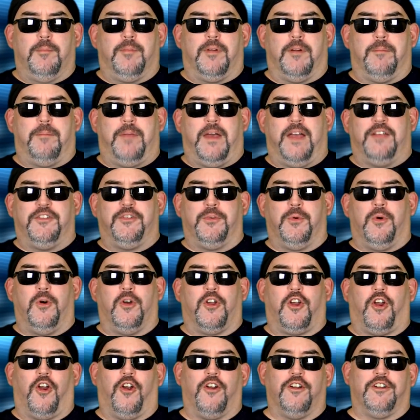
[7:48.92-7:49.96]

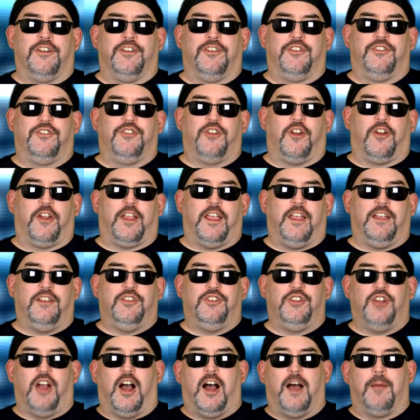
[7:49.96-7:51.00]
Perpetual curtain-jerking
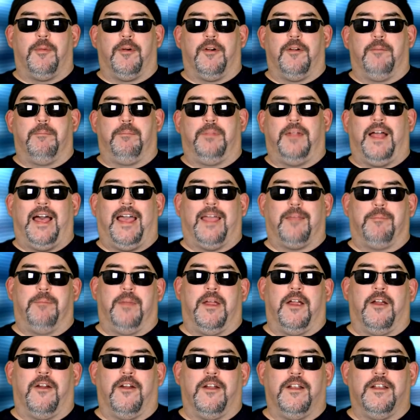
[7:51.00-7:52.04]
jobber Black
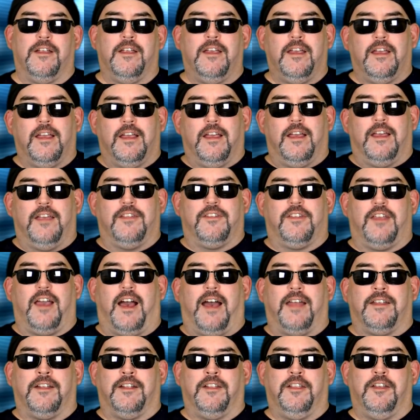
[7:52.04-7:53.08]
Baron has
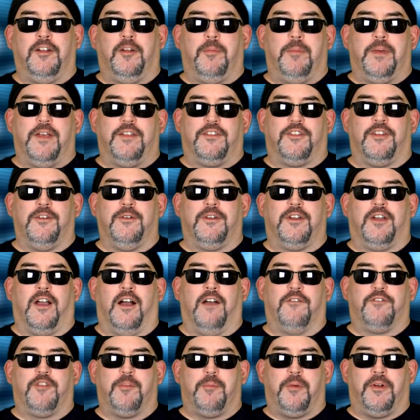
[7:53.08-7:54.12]
gotten a little bit too
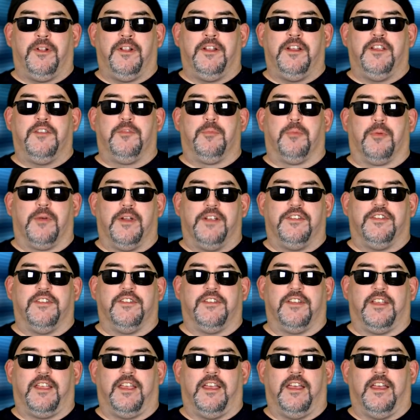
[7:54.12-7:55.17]
comfortable in his britches
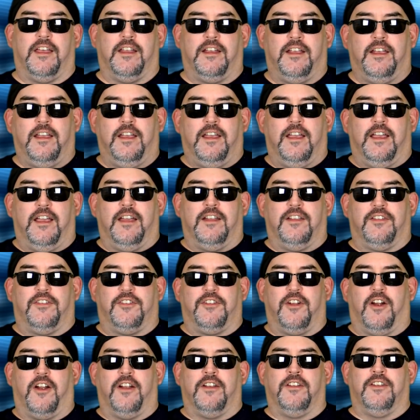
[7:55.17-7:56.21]
again and is
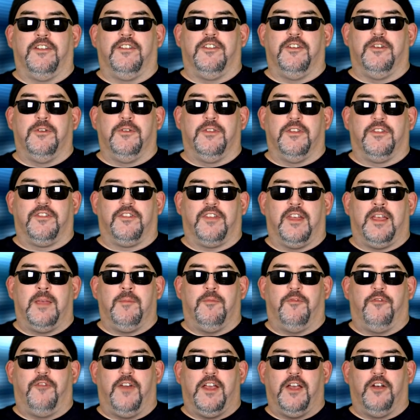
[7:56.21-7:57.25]
starting to do the
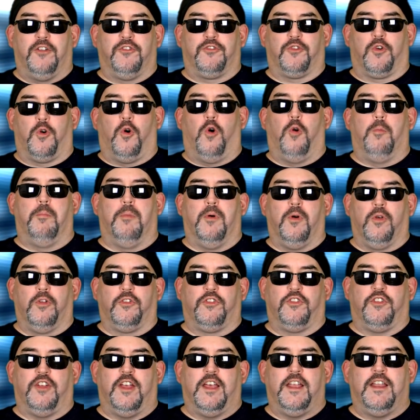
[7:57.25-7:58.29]
same fail troll
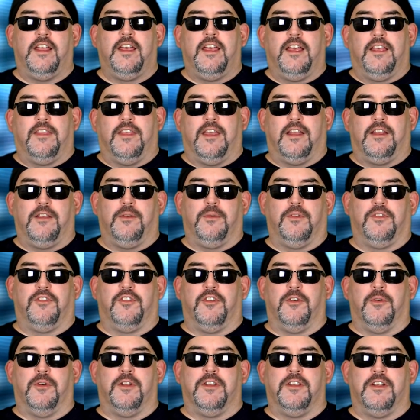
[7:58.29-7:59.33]
bullshit that he was
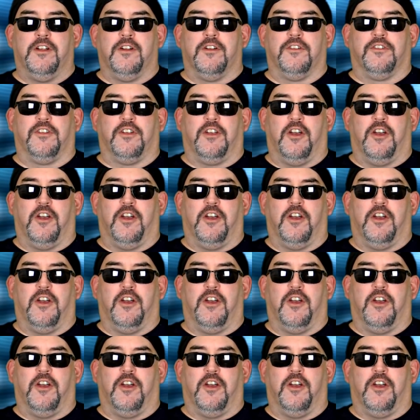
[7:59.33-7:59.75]
doing years